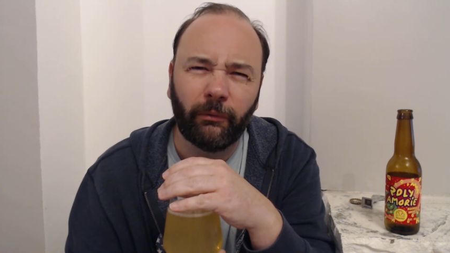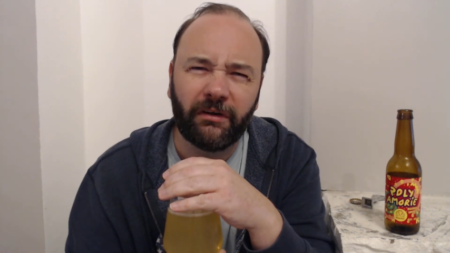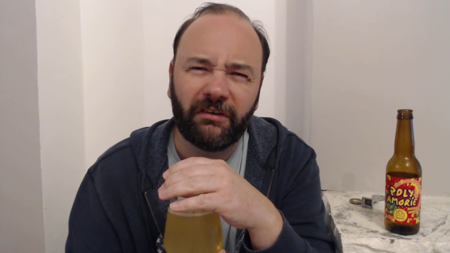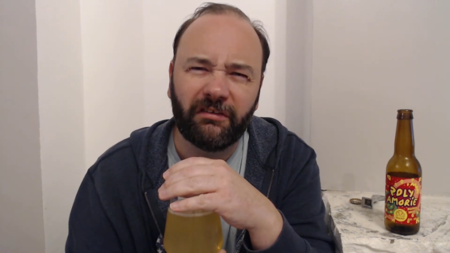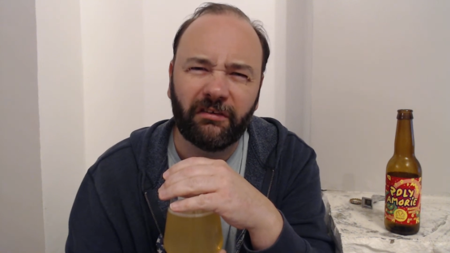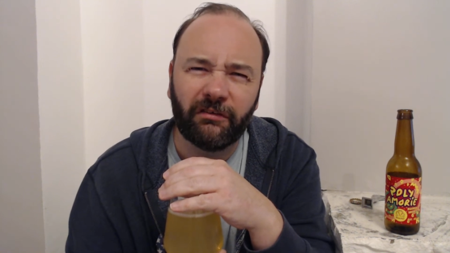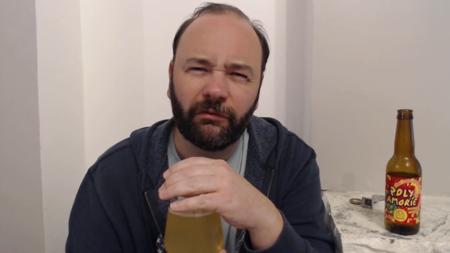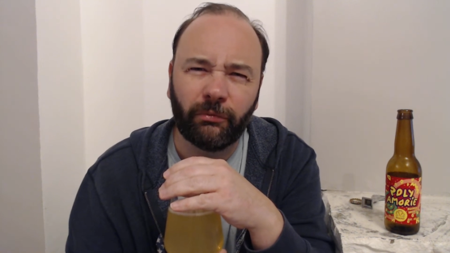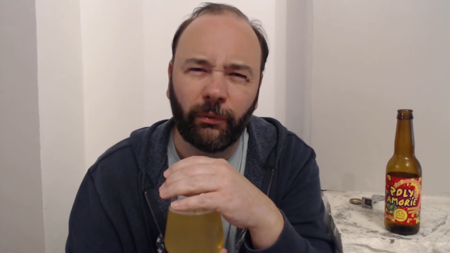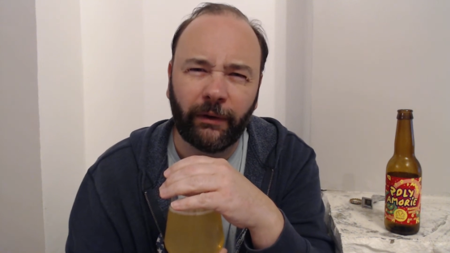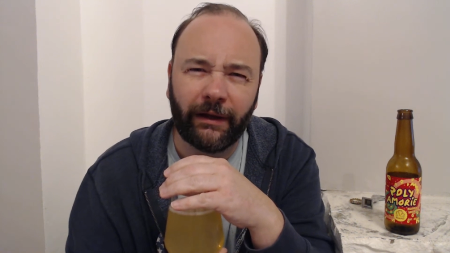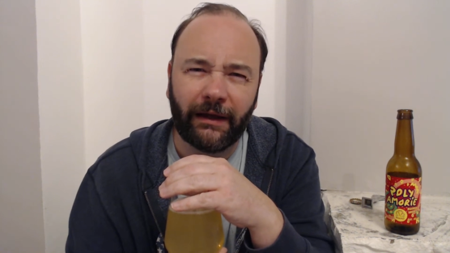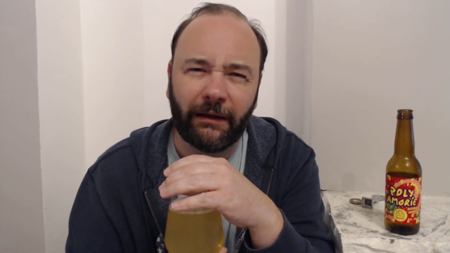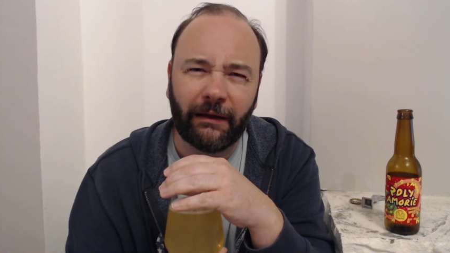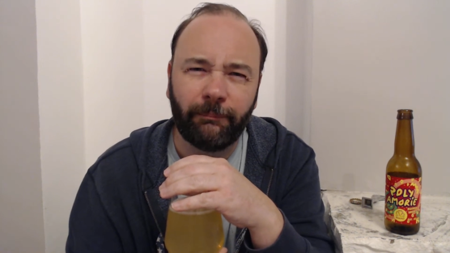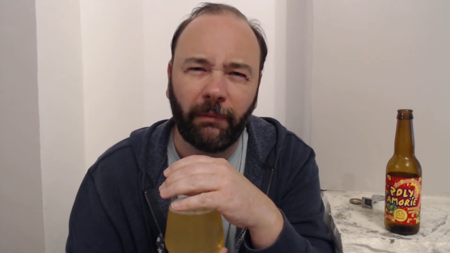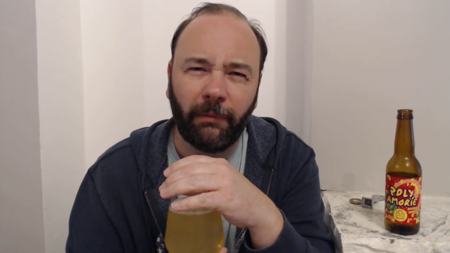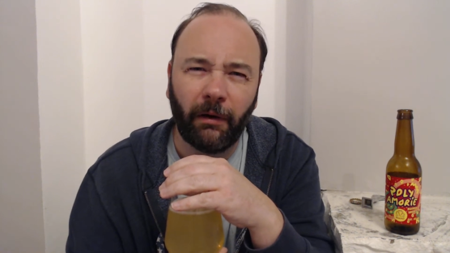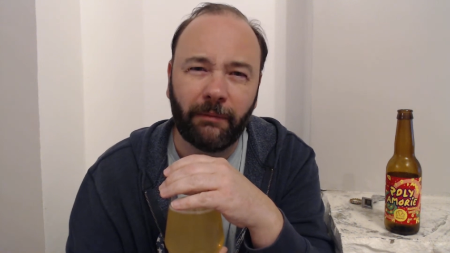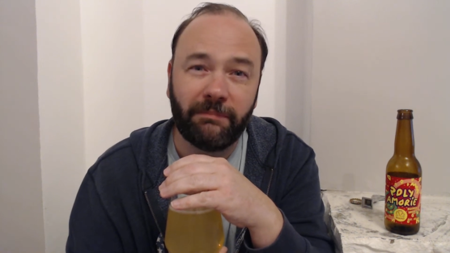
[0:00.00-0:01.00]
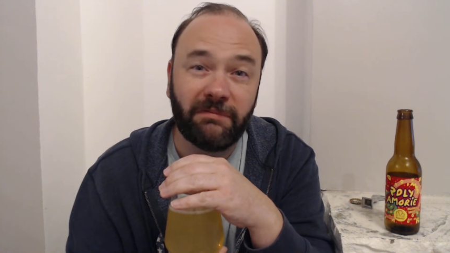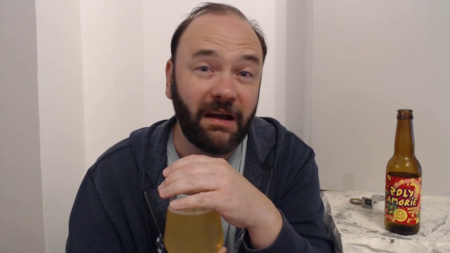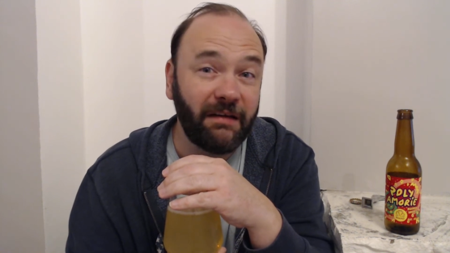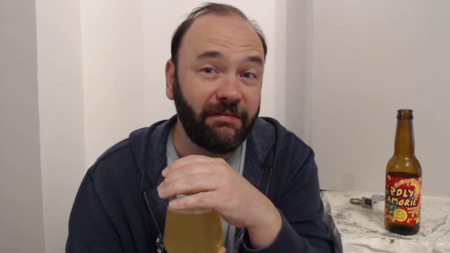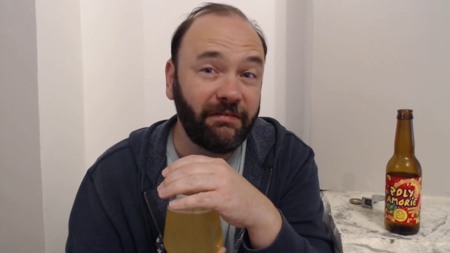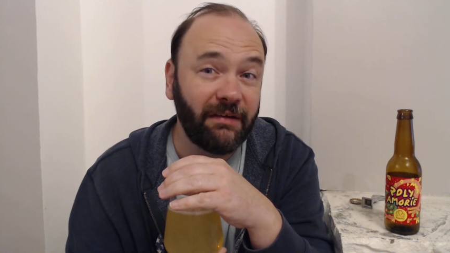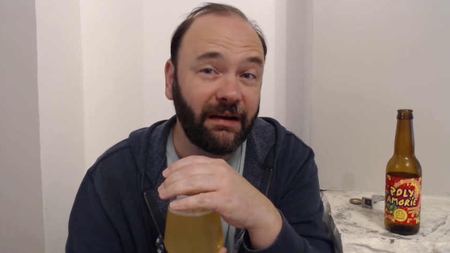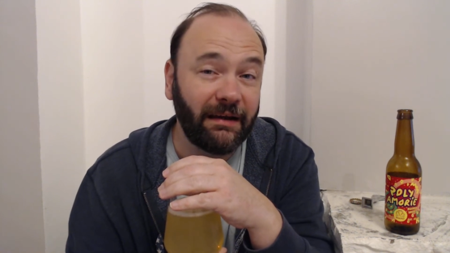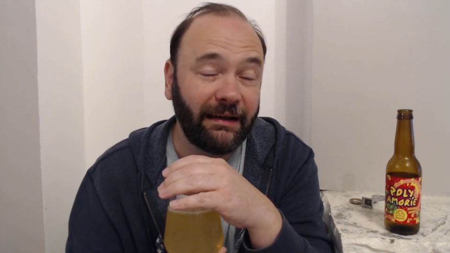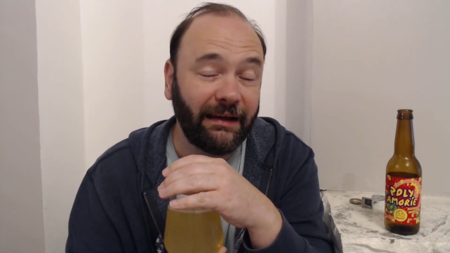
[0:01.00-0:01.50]
which is weird, but I'm
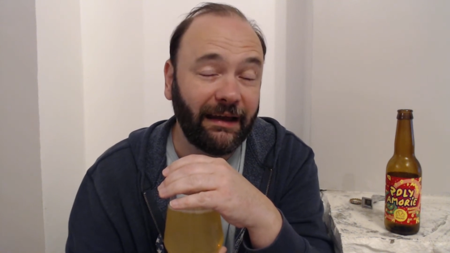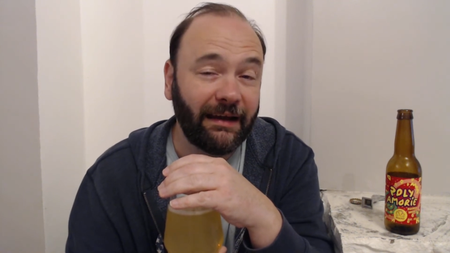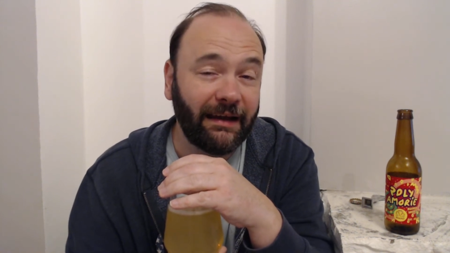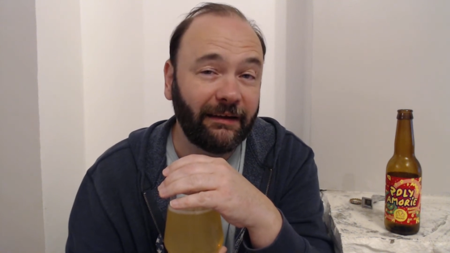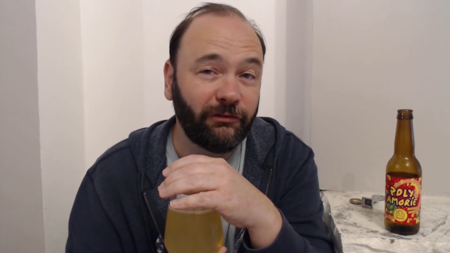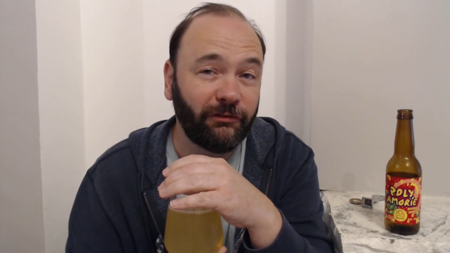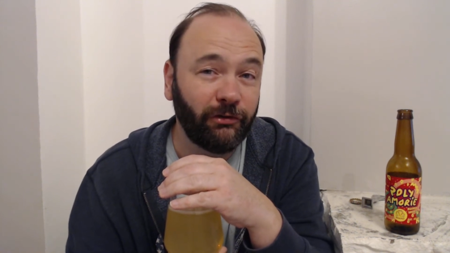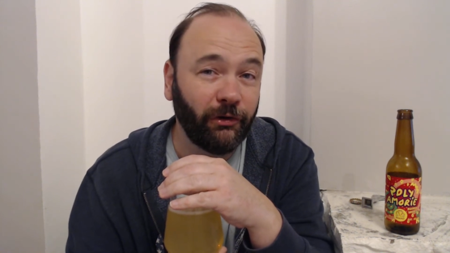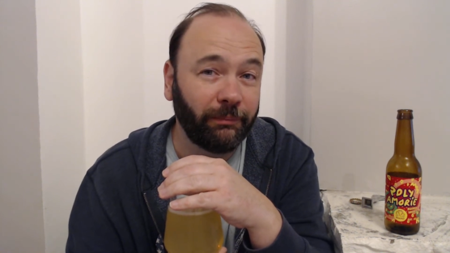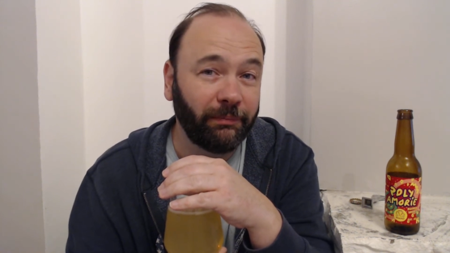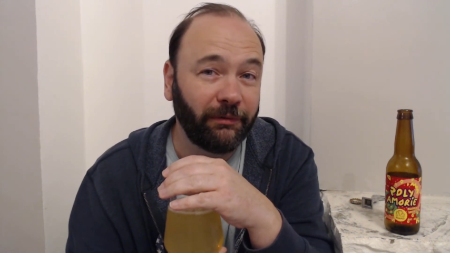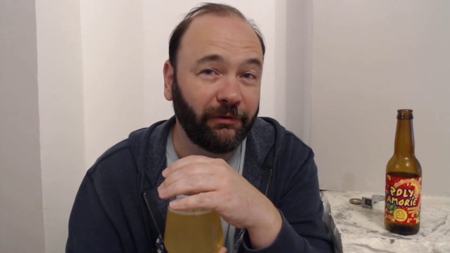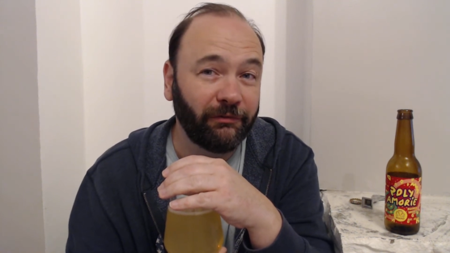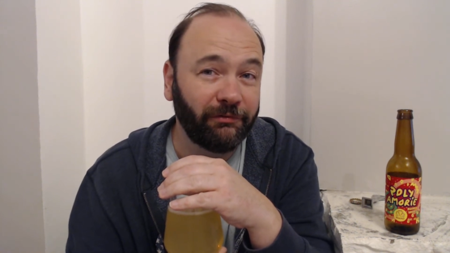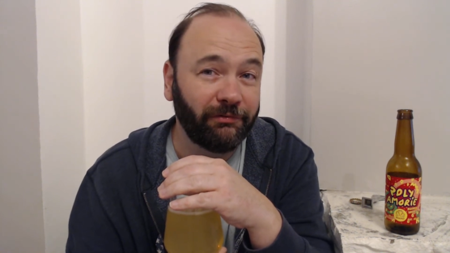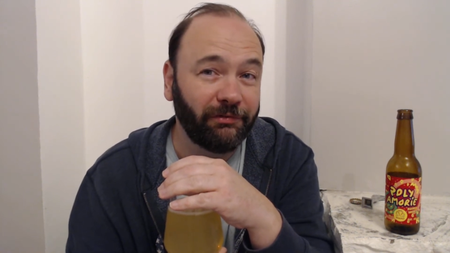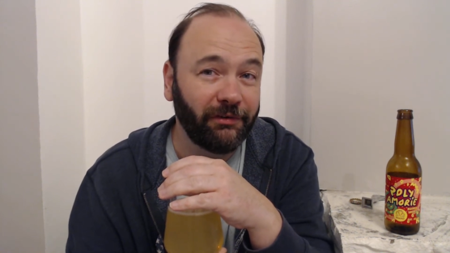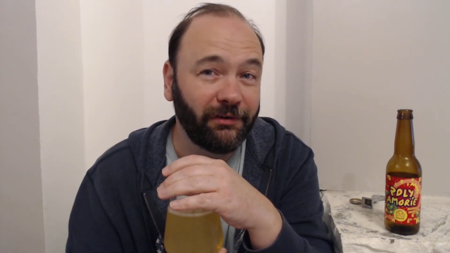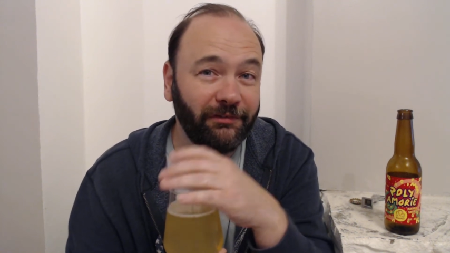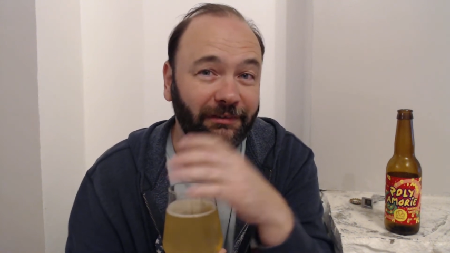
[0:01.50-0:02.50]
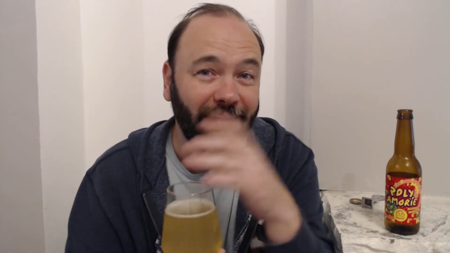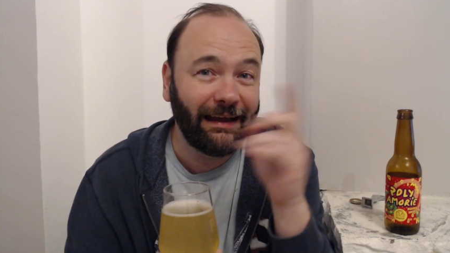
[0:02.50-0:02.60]
definitely getting tropical fruits,